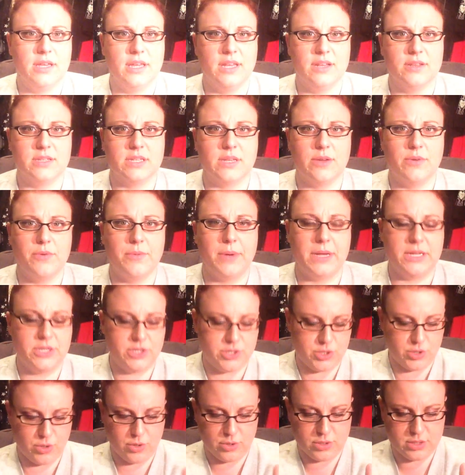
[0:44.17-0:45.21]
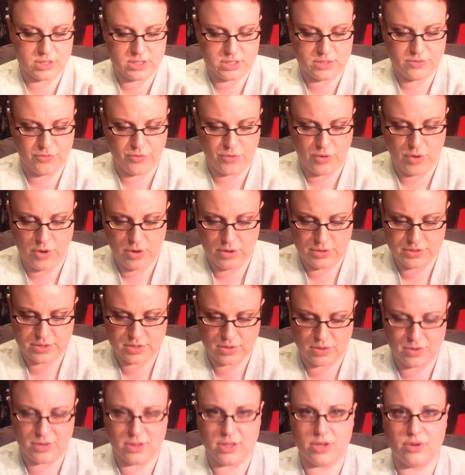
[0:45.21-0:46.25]
you know, some of my shirts for Haute
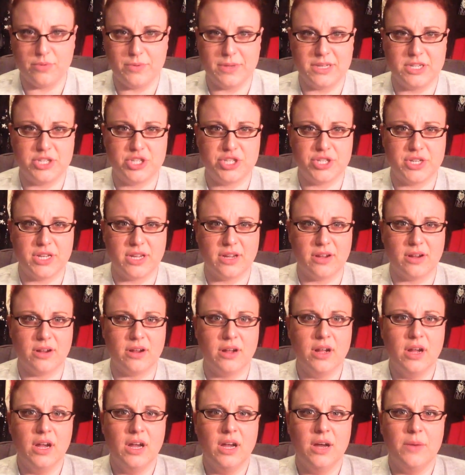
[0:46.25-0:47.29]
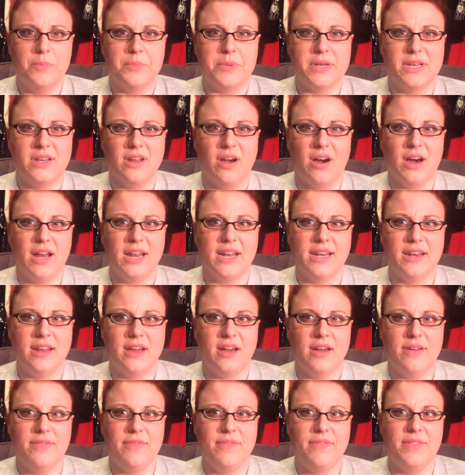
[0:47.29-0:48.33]
are a little bit sheer, but not
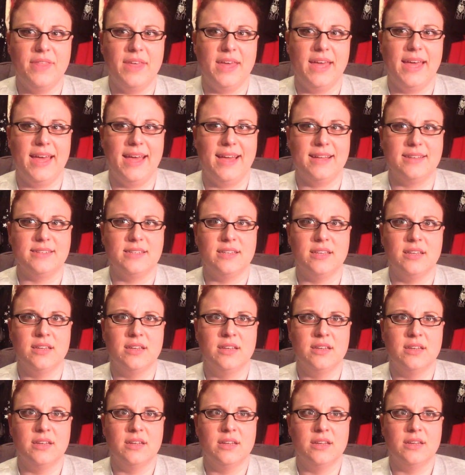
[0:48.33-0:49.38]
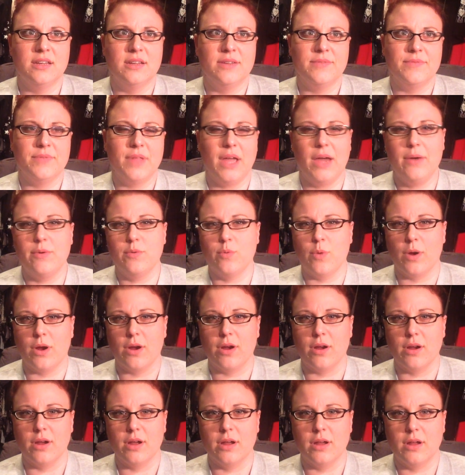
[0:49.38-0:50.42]
enough that I would
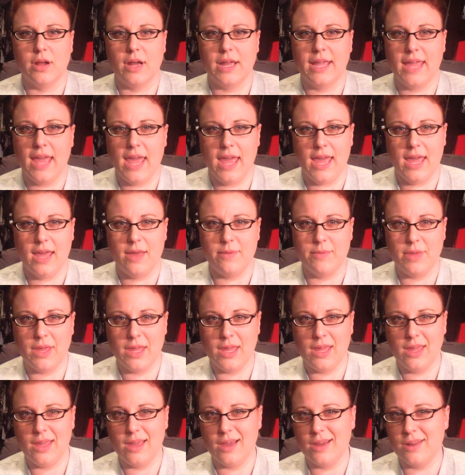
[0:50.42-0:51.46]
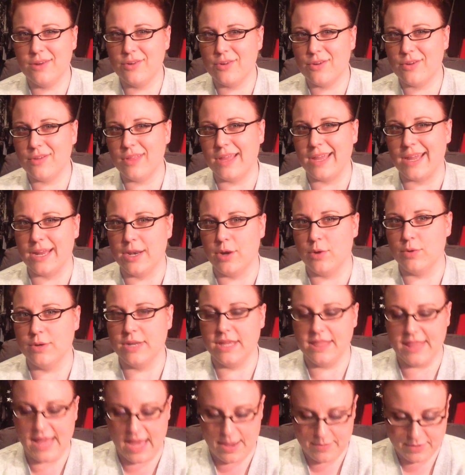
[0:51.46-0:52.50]
wear a cami under. Like, I don't
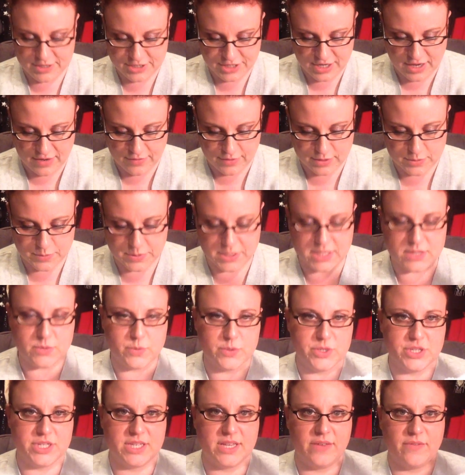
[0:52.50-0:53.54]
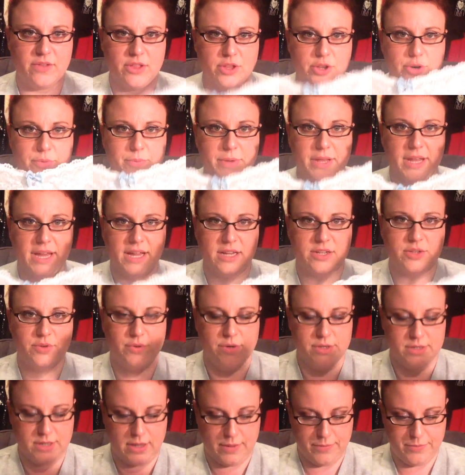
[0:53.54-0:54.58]
need that much coverage, but this would just give a little bit extra
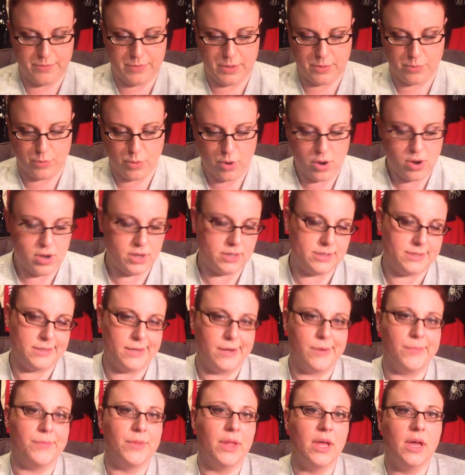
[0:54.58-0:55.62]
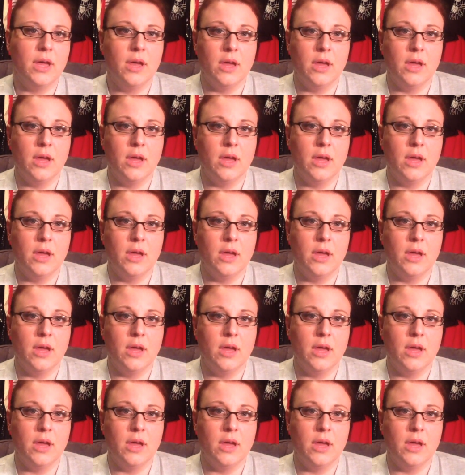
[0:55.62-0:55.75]
on top of my bra, so...